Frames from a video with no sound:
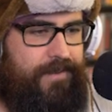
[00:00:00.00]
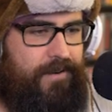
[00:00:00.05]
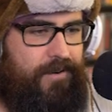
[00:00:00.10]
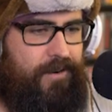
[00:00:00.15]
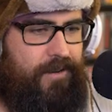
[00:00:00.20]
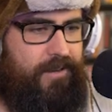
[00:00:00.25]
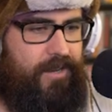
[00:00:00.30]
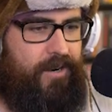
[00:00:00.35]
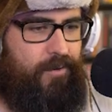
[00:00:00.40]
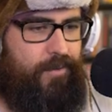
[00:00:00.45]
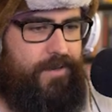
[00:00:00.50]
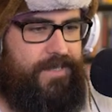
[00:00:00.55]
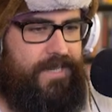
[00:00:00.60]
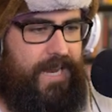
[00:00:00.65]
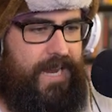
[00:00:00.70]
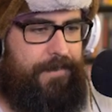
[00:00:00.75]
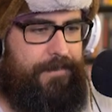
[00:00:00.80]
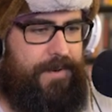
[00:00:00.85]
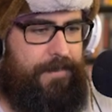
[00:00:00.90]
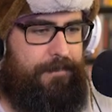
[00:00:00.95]
Her glare
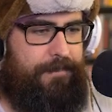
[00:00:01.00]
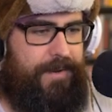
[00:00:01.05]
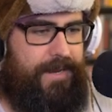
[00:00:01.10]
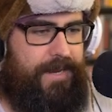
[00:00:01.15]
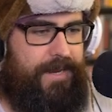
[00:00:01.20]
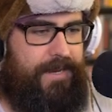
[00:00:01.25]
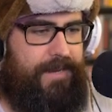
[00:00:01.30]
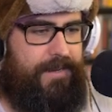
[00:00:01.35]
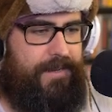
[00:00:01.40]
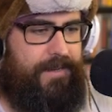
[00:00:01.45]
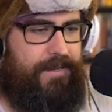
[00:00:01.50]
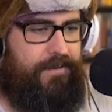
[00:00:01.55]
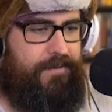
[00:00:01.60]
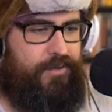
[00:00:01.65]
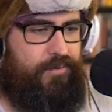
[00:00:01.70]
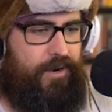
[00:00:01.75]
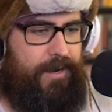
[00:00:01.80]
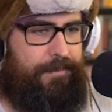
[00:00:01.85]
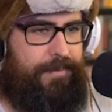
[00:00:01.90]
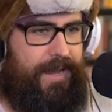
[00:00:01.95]
wasn't aimed at me. It
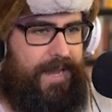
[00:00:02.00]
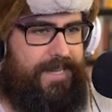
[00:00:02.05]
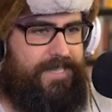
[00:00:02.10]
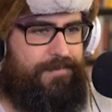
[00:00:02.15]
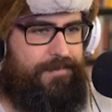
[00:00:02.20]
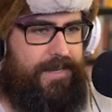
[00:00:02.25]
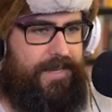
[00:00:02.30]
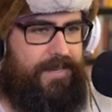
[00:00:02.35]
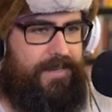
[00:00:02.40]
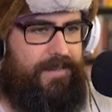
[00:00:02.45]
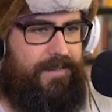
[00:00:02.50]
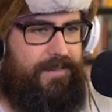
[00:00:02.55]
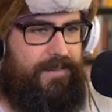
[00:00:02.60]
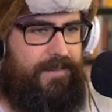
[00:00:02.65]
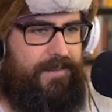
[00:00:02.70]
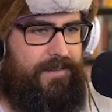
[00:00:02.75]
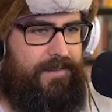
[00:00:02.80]
was right past me.